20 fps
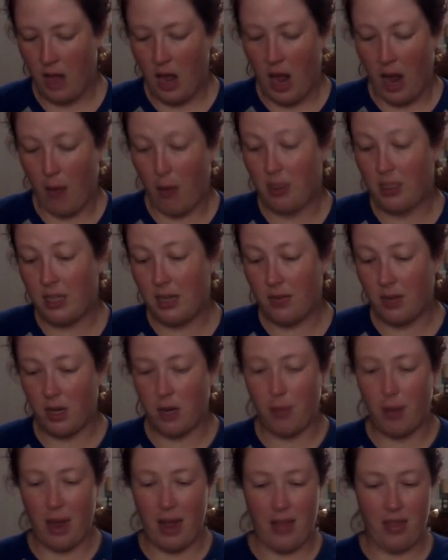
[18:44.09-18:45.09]
I wasn't even going
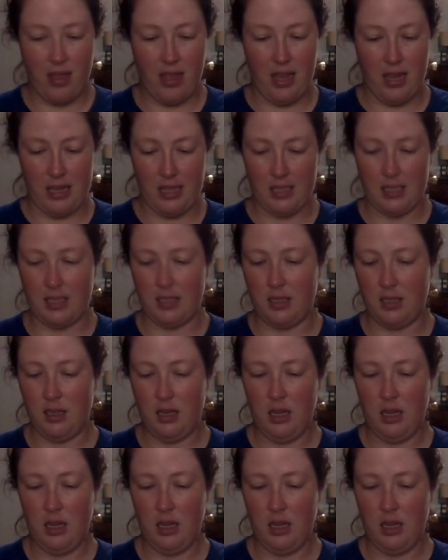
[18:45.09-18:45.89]
to buy this.